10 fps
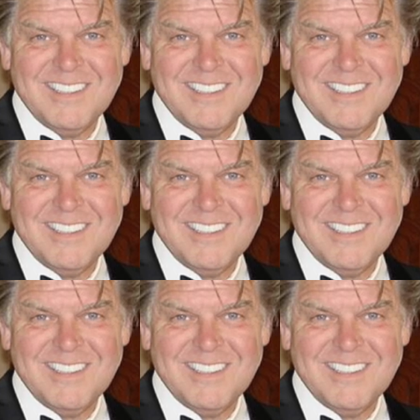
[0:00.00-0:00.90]

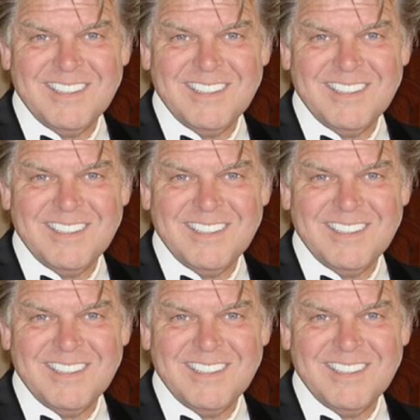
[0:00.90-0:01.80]

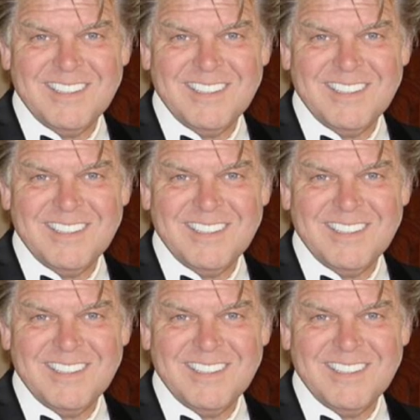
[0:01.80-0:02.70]

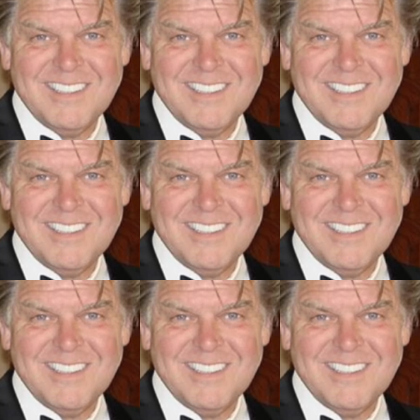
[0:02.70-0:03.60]

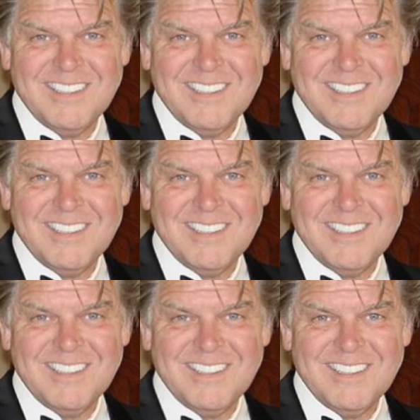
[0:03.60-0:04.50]

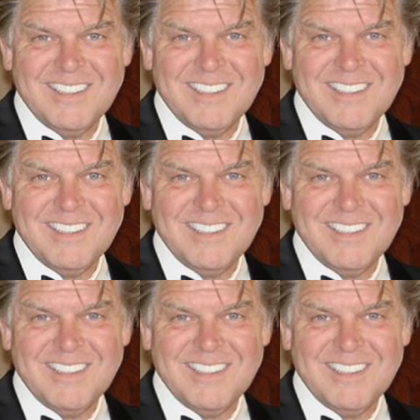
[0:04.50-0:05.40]

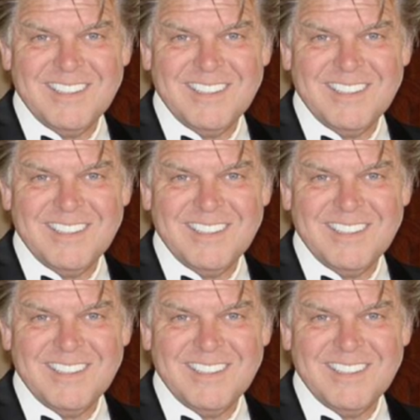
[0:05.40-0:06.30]

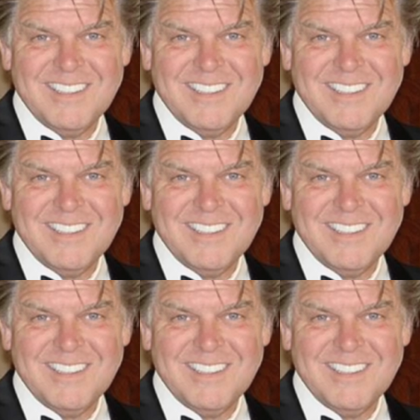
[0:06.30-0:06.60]
The face doesn't move, so there is nothing to read.